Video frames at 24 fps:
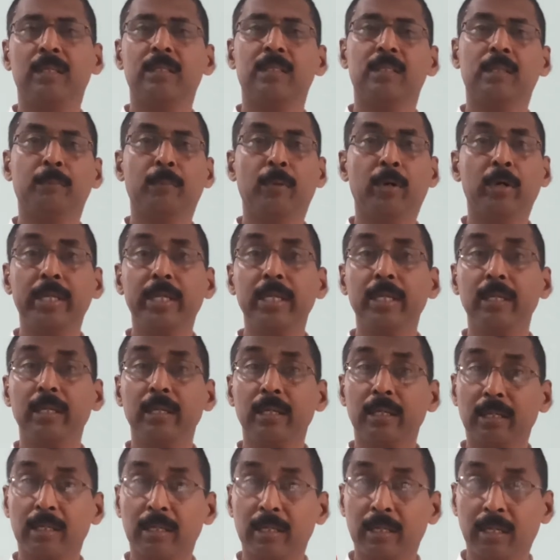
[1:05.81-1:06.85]
the
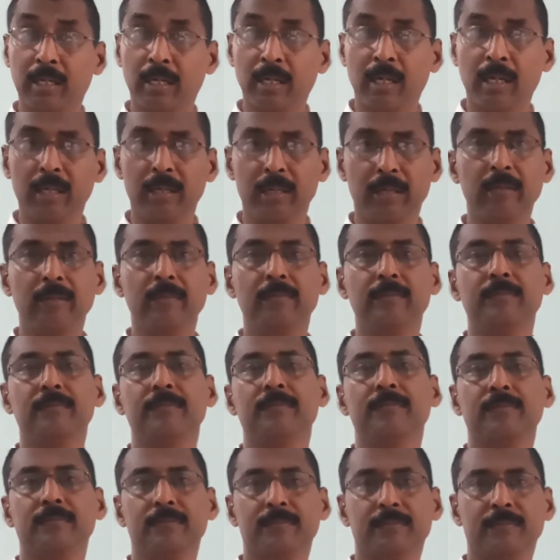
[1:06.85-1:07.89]
body color
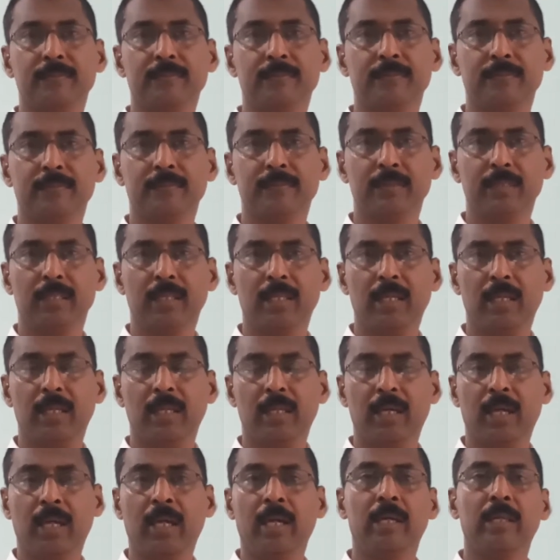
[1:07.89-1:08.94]

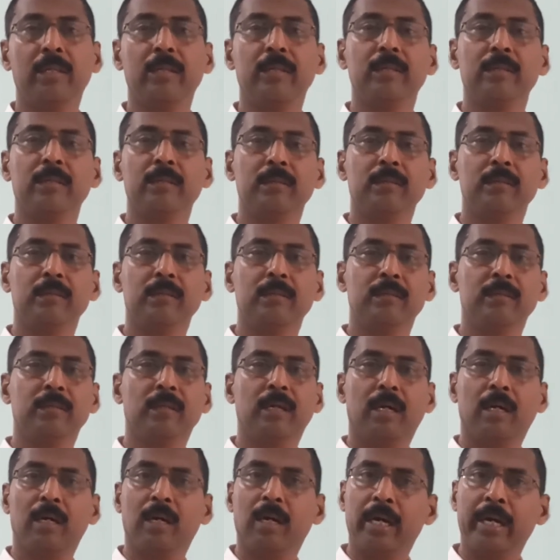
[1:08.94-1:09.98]
and
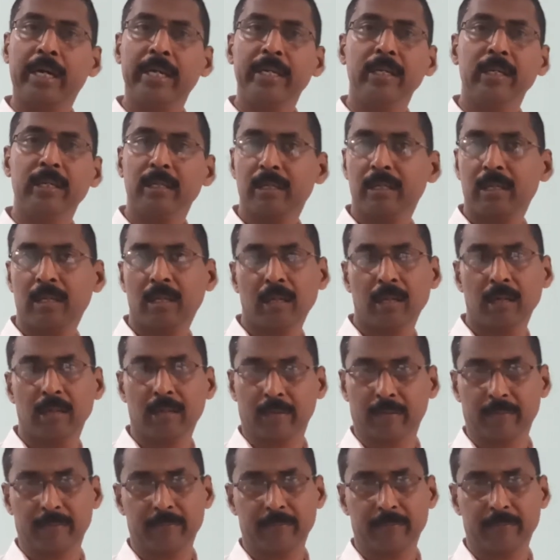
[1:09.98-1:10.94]
eye color.